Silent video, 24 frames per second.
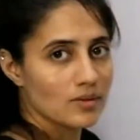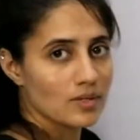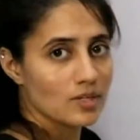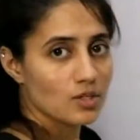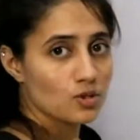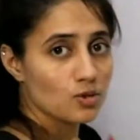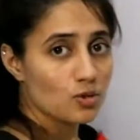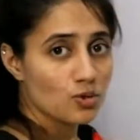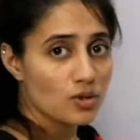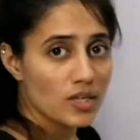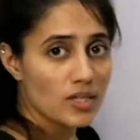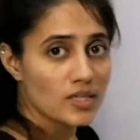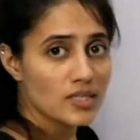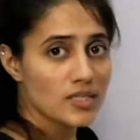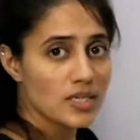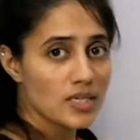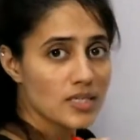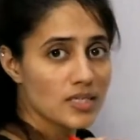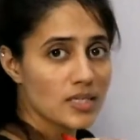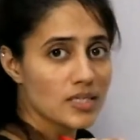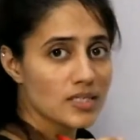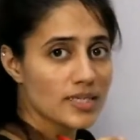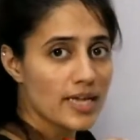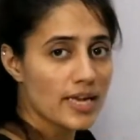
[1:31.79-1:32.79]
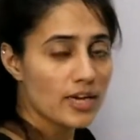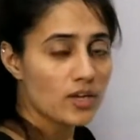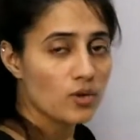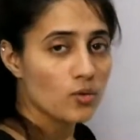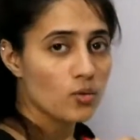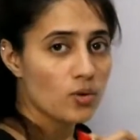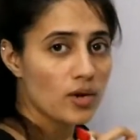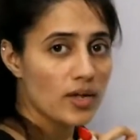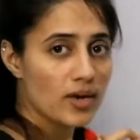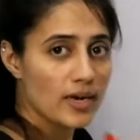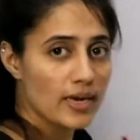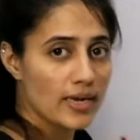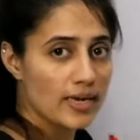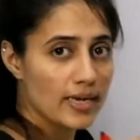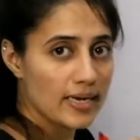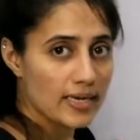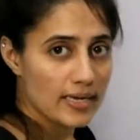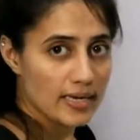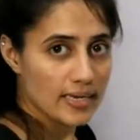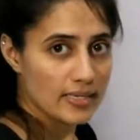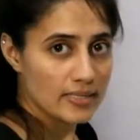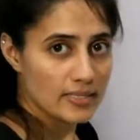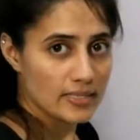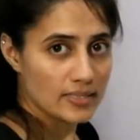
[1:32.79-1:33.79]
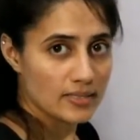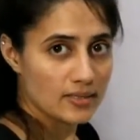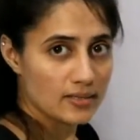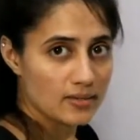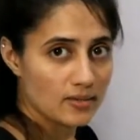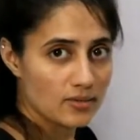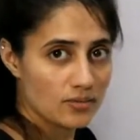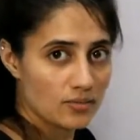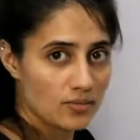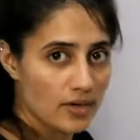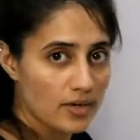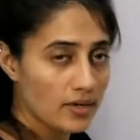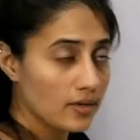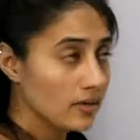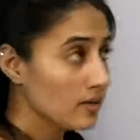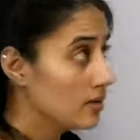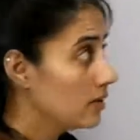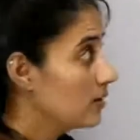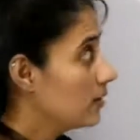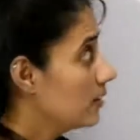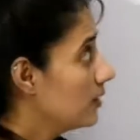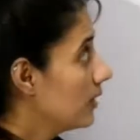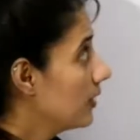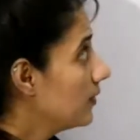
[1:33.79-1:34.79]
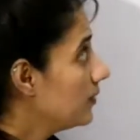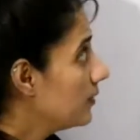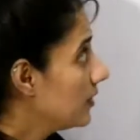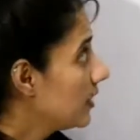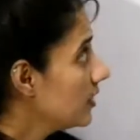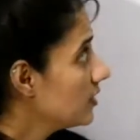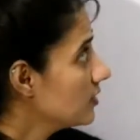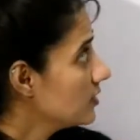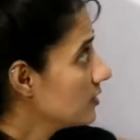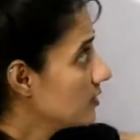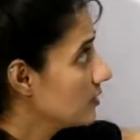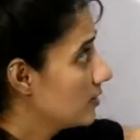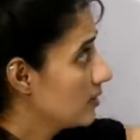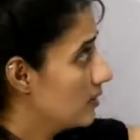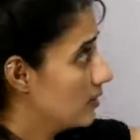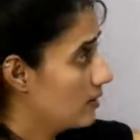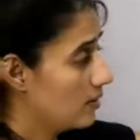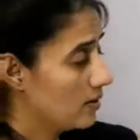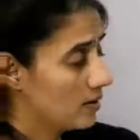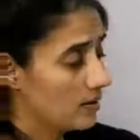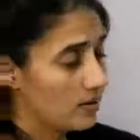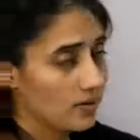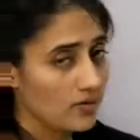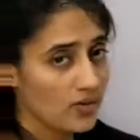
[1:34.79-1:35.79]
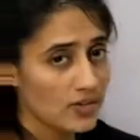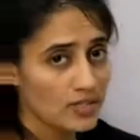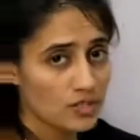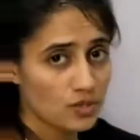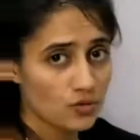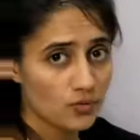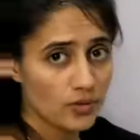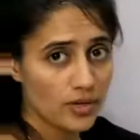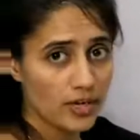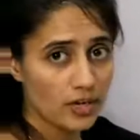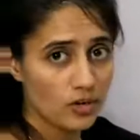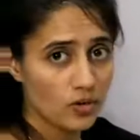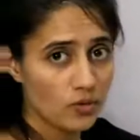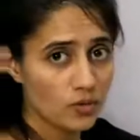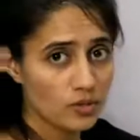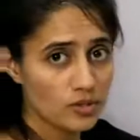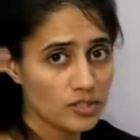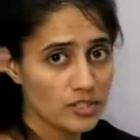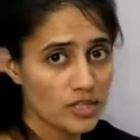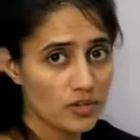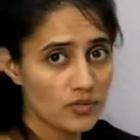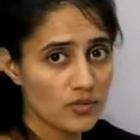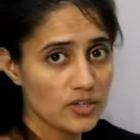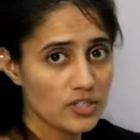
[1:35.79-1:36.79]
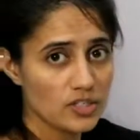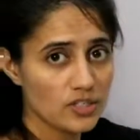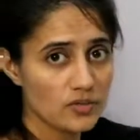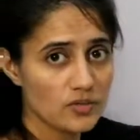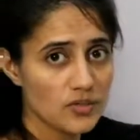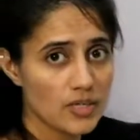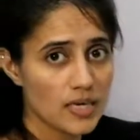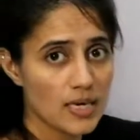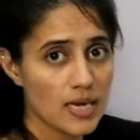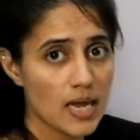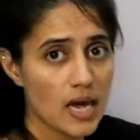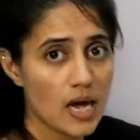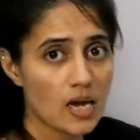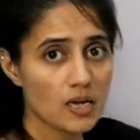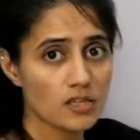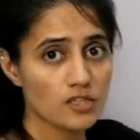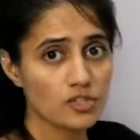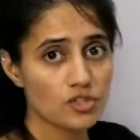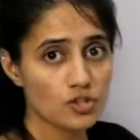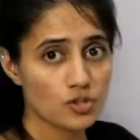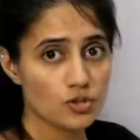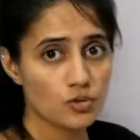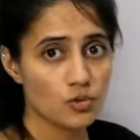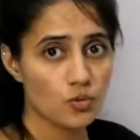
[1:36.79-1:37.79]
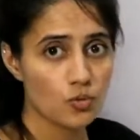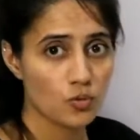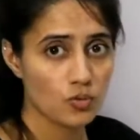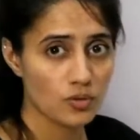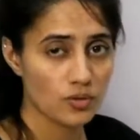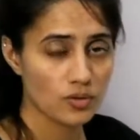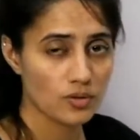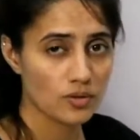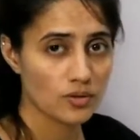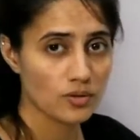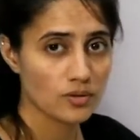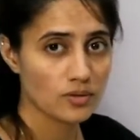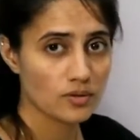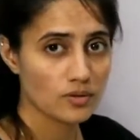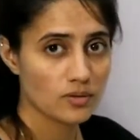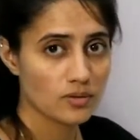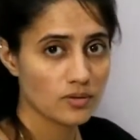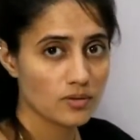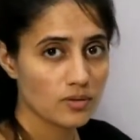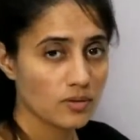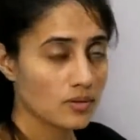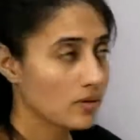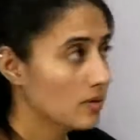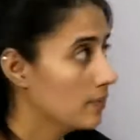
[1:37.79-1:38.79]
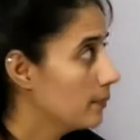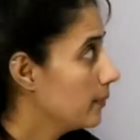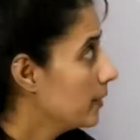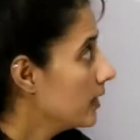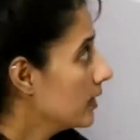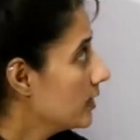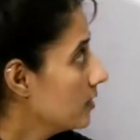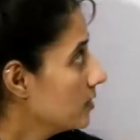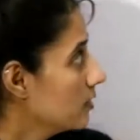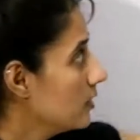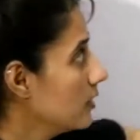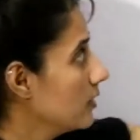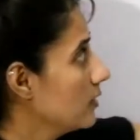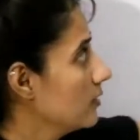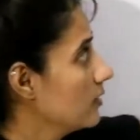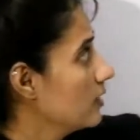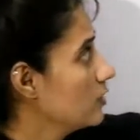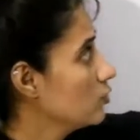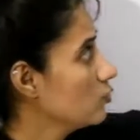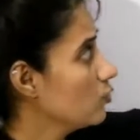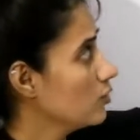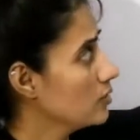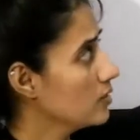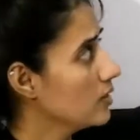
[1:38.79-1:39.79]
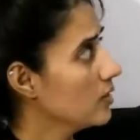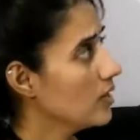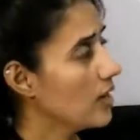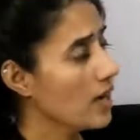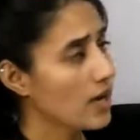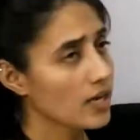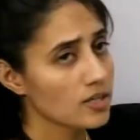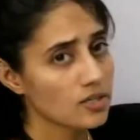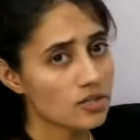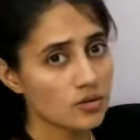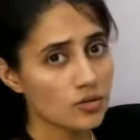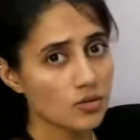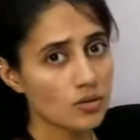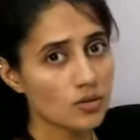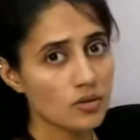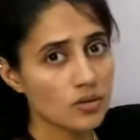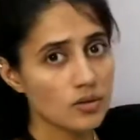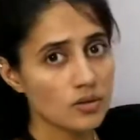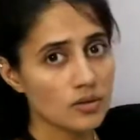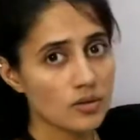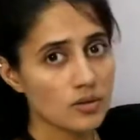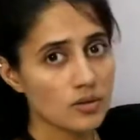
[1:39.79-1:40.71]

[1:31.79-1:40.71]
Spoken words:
So this is a circular linked list, right? In this list, we cannot say which is the last node, because see, this was the last node